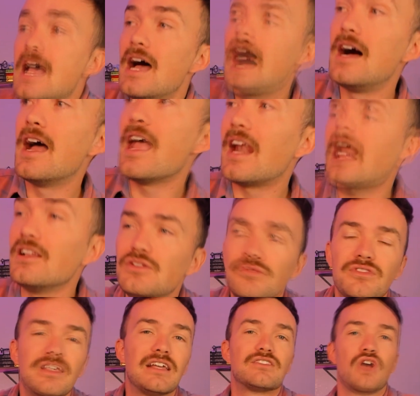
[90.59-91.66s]
And I do
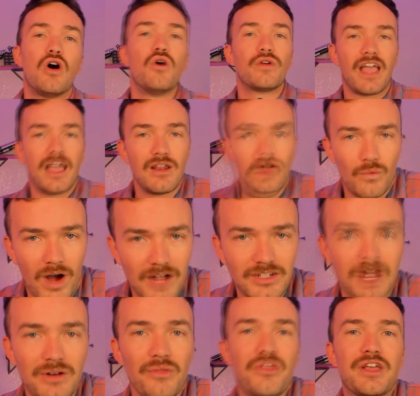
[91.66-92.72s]
think it's okay to watch.
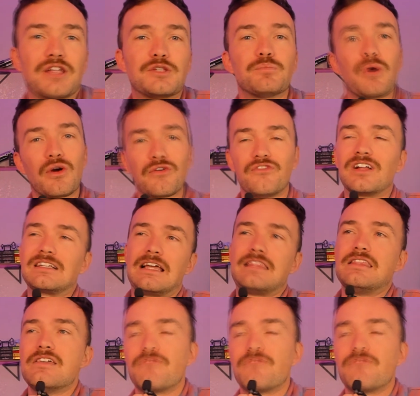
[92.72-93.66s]
I don't think it's perfect.